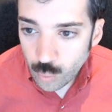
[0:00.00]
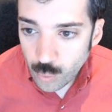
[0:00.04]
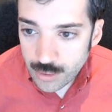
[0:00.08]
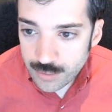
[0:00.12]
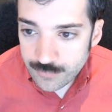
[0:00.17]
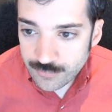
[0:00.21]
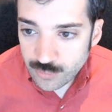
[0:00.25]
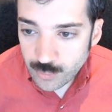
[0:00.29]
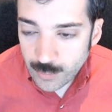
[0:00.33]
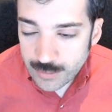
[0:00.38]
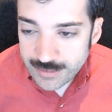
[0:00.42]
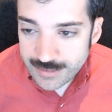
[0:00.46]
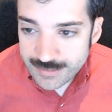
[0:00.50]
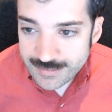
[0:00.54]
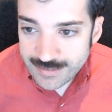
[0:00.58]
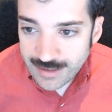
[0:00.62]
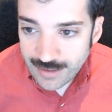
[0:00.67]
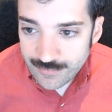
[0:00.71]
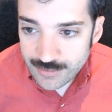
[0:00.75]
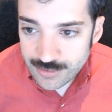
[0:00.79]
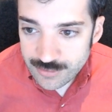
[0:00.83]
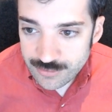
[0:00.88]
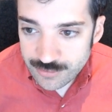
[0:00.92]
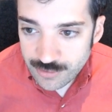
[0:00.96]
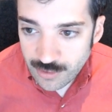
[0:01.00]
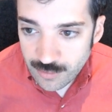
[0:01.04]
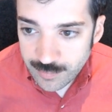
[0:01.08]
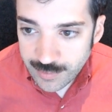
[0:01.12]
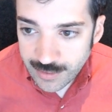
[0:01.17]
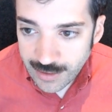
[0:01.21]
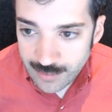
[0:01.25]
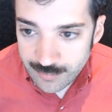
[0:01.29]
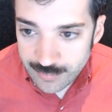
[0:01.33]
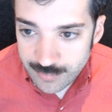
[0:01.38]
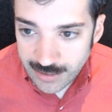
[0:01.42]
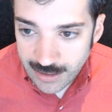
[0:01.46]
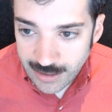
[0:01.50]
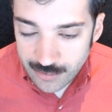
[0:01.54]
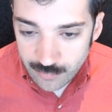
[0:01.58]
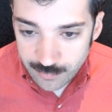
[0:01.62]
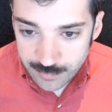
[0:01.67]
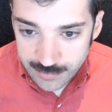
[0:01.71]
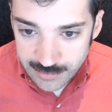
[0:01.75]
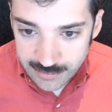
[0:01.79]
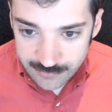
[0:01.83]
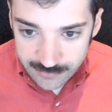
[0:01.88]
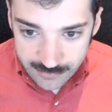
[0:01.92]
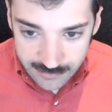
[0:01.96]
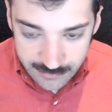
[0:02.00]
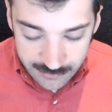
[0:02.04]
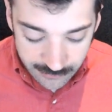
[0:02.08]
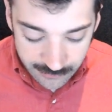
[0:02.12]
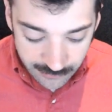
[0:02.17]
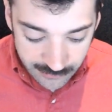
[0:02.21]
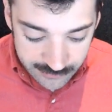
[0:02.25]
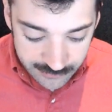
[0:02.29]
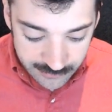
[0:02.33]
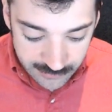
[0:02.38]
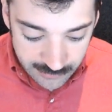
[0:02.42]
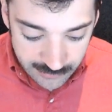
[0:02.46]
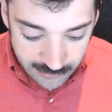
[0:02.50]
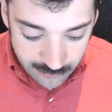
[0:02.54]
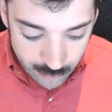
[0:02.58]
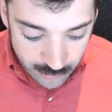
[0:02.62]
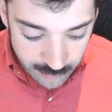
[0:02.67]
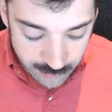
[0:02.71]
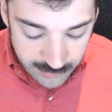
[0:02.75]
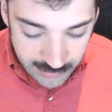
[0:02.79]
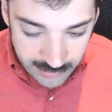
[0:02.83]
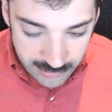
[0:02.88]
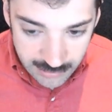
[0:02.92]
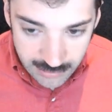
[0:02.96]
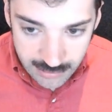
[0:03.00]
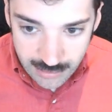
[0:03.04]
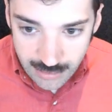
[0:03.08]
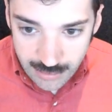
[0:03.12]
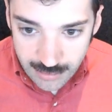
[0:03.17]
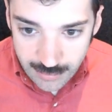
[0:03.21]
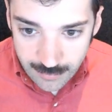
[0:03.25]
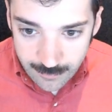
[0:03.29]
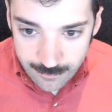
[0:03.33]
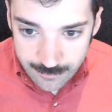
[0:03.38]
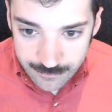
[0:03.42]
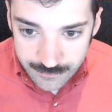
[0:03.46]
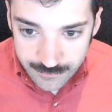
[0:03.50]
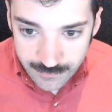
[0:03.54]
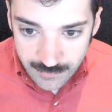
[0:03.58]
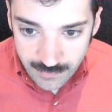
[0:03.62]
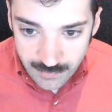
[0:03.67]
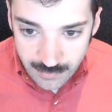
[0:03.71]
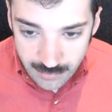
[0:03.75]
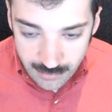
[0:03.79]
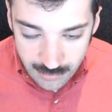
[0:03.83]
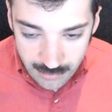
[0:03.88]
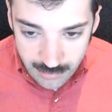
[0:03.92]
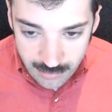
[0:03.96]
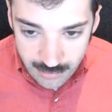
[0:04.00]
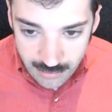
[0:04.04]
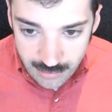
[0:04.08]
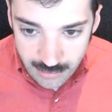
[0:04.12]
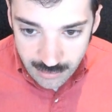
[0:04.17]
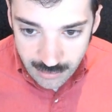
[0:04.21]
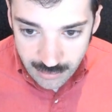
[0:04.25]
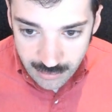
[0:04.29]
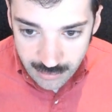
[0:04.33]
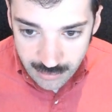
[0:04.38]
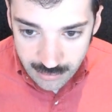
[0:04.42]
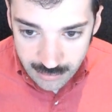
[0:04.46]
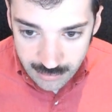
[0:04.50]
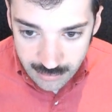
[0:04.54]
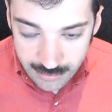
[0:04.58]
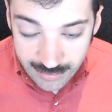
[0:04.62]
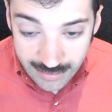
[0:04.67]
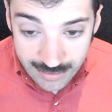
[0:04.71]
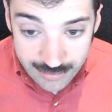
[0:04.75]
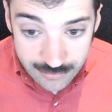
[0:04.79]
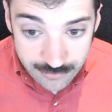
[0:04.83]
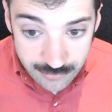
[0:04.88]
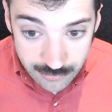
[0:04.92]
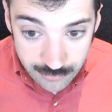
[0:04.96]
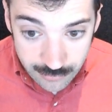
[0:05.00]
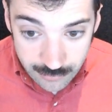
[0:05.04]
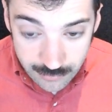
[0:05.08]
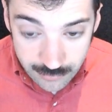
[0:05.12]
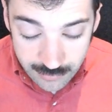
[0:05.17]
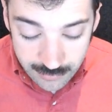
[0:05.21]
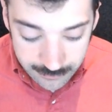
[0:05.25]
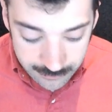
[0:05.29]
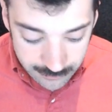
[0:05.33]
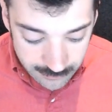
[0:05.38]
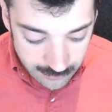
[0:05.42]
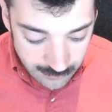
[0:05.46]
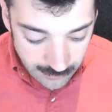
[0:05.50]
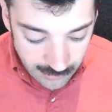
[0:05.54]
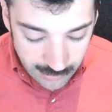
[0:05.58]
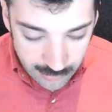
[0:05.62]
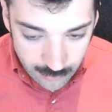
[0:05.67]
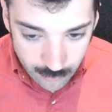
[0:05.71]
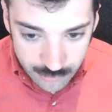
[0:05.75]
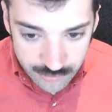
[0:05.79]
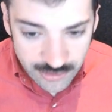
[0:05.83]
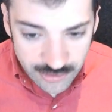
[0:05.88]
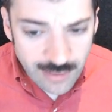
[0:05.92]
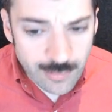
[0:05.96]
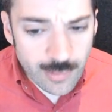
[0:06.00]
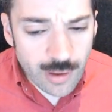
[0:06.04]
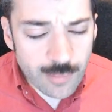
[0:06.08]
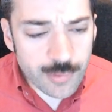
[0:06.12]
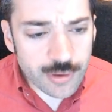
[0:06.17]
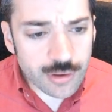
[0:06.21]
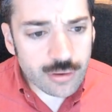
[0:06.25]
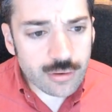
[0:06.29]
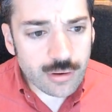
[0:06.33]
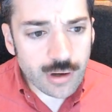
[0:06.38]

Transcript: One of 27 Chopin piano pieces. This would be um, an etude, uh, which came up